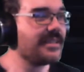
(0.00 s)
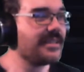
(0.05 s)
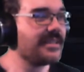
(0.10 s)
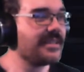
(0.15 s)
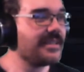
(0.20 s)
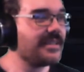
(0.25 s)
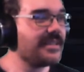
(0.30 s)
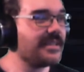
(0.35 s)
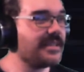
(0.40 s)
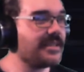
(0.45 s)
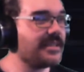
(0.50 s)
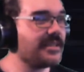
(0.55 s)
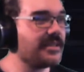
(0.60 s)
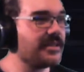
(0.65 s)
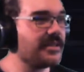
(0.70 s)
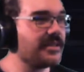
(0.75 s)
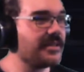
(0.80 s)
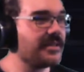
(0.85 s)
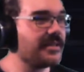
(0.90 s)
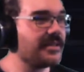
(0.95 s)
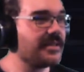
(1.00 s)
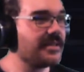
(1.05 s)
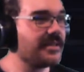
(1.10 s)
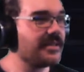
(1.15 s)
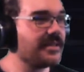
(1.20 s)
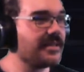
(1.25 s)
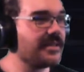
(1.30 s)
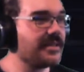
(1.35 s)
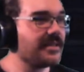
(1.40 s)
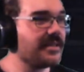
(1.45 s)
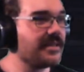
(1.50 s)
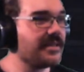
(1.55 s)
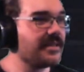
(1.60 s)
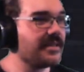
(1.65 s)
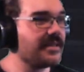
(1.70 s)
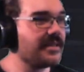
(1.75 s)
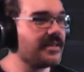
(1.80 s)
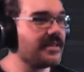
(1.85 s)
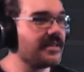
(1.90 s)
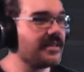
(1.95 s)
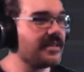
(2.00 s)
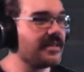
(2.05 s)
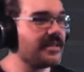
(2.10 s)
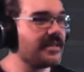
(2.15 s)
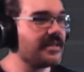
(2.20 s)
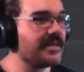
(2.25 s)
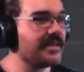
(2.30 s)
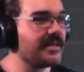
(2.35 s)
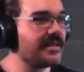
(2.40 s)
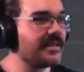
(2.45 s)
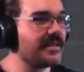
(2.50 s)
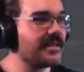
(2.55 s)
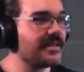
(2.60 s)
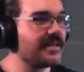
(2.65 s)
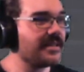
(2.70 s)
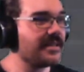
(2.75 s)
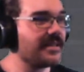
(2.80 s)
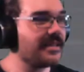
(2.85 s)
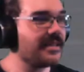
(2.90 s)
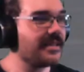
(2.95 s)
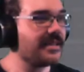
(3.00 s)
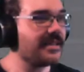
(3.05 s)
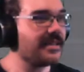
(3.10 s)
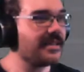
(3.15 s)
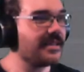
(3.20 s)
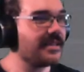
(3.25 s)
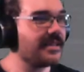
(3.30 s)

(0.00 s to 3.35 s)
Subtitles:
Nothing is said.